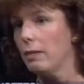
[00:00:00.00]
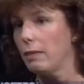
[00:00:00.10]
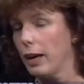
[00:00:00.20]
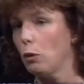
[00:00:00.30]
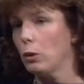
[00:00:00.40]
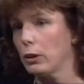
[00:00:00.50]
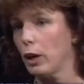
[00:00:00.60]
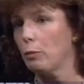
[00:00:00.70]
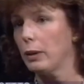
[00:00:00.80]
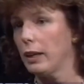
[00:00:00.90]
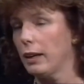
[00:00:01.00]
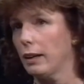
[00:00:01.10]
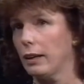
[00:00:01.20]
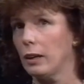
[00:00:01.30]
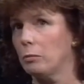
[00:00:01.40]
they will not be
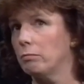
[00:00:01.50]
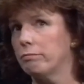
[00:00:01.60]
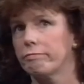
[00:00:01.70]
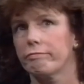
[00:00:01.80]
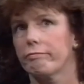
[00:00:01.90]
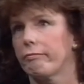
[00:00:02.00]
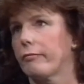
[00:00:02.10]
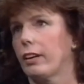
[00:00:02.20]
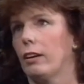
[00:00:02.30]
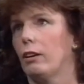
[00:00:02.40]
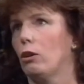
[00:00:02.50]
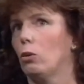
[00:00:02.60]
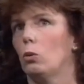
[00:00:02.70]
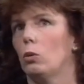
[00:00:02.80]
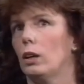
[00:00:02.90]
covered
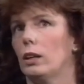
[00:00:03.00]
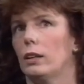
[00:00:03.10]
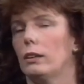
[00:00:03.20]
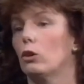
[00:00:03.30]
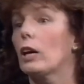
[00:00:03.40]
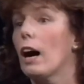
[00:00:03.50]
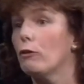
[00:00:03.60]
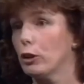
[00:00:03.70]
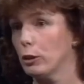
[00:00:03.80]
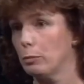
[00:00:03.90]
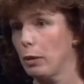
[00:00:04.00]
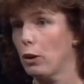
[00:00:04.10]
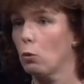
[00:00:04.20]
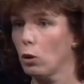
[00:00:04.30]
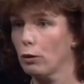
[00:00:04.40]
by
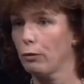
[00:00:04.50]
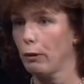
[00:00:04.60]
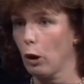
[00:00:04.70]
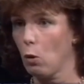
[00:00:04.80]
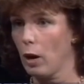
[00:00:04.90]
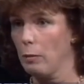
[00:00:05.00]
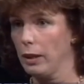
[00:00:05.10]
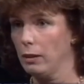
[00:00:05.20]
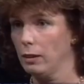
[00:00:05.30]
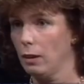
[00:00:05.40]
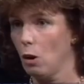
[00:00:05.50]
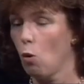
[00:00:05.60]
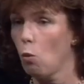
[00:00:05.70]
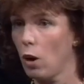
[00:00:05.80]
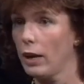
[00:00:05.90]
the workfare requirement.
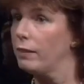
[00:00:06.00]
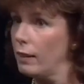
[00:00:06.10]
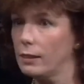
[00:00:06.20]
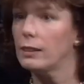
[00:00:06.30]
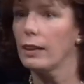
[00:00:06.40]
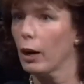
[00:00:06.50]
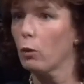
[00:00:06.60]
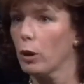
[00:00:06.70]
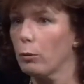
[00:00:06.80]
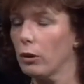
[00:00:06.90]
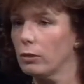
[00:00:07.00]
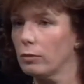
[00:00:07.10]
It's inequitable.